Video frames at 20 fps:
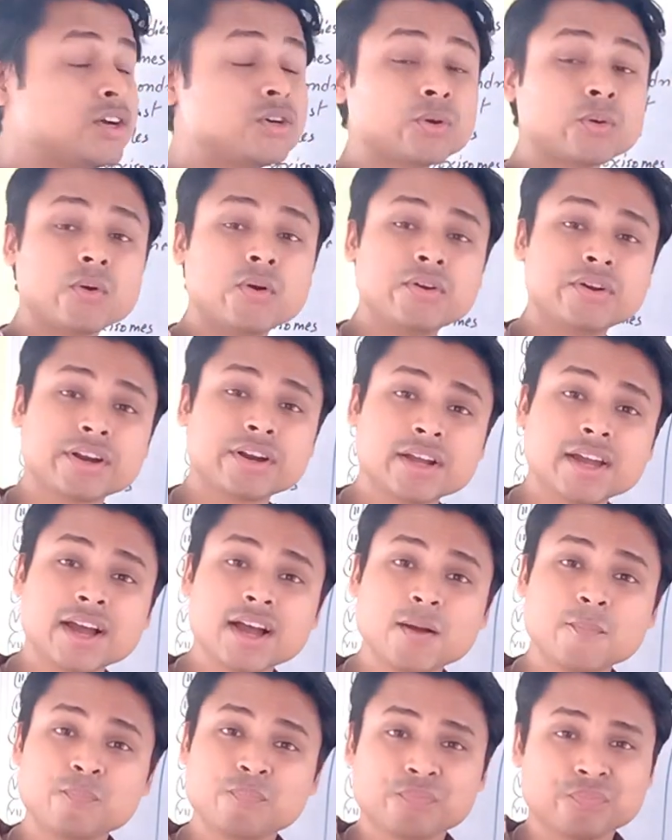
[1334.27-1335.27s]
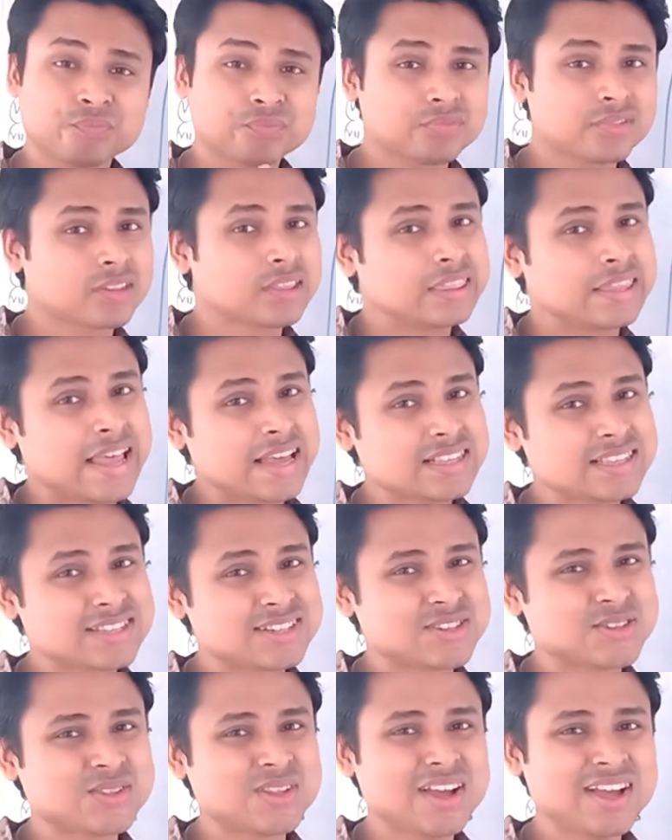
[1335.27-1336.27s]
the mitochondria.
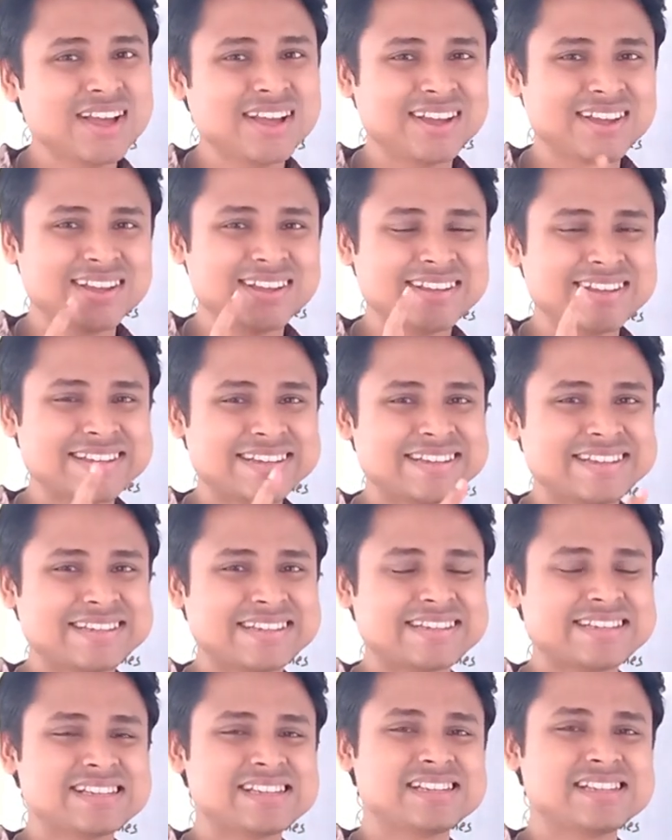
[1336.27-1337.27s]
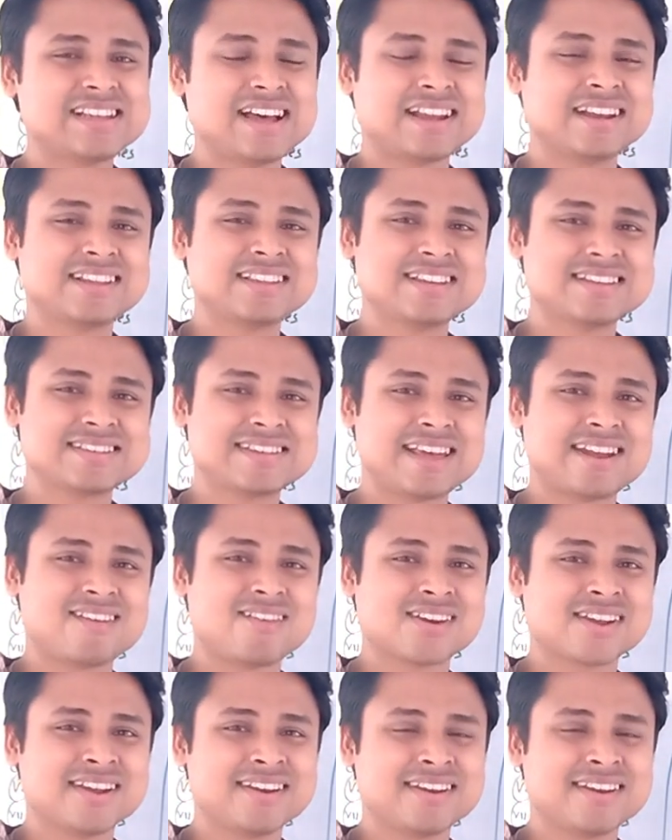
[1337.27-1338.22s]
Next to the another cell